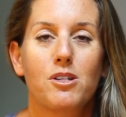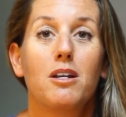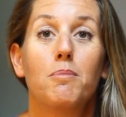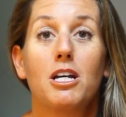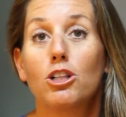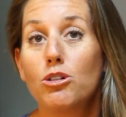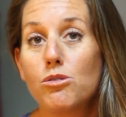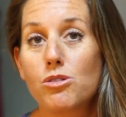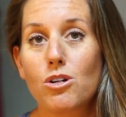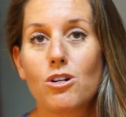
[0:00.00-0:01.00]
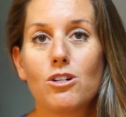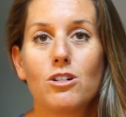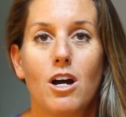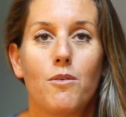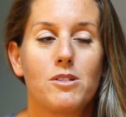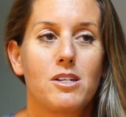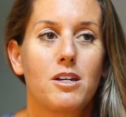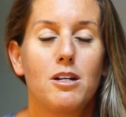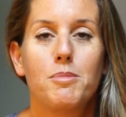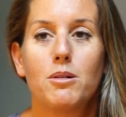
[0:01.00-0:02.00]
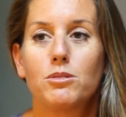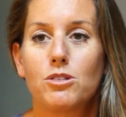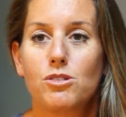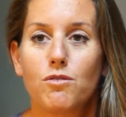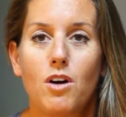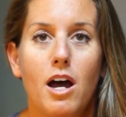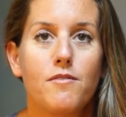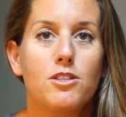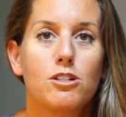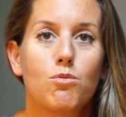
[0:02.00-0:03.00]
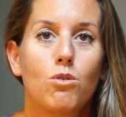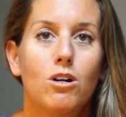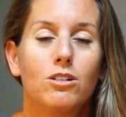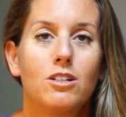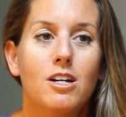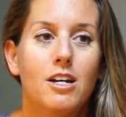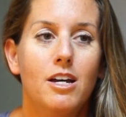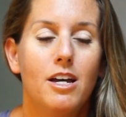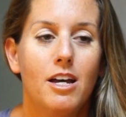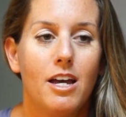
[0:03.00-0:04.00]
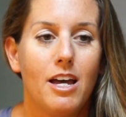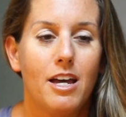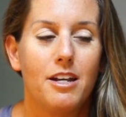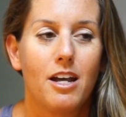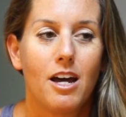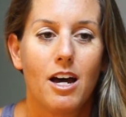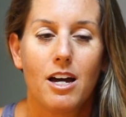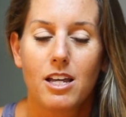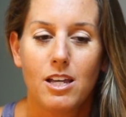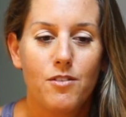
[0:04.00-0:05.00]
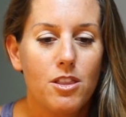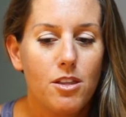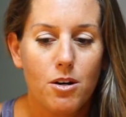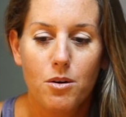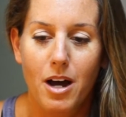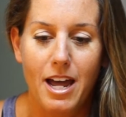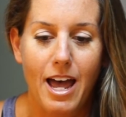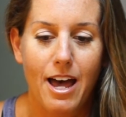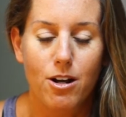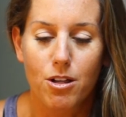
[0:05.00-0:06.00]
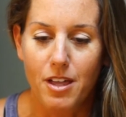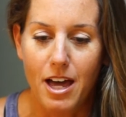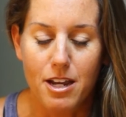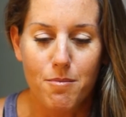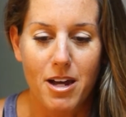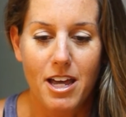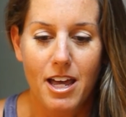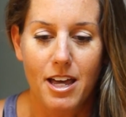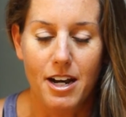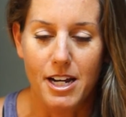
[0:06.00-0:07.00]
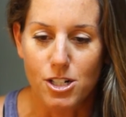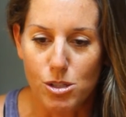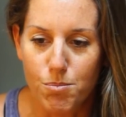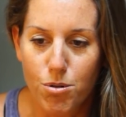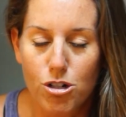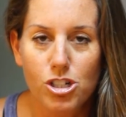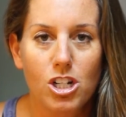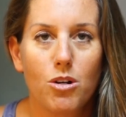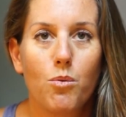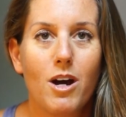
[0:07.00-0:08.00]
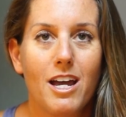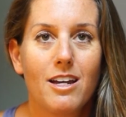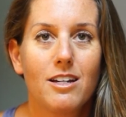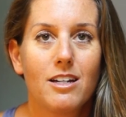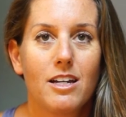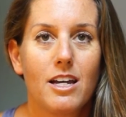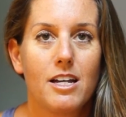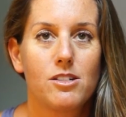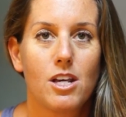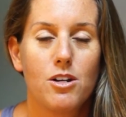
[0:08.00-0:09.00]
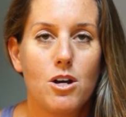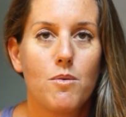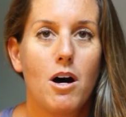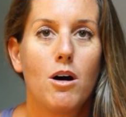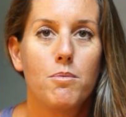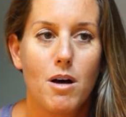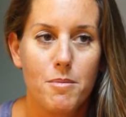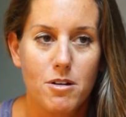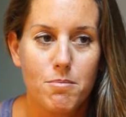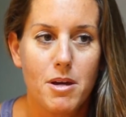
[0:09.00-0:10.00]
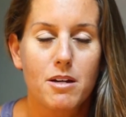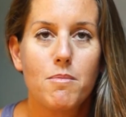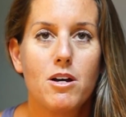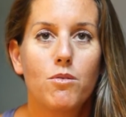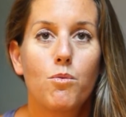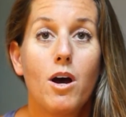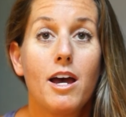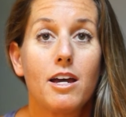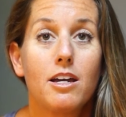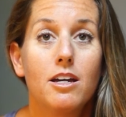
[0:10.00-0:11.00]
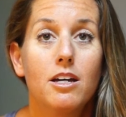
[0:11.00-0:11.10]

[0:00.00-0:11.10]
going to be a loser. I wasn't going to be able to survive in this world. And even though I had all that in my head, I just pushed it away and said, no, I'm going to make my own way.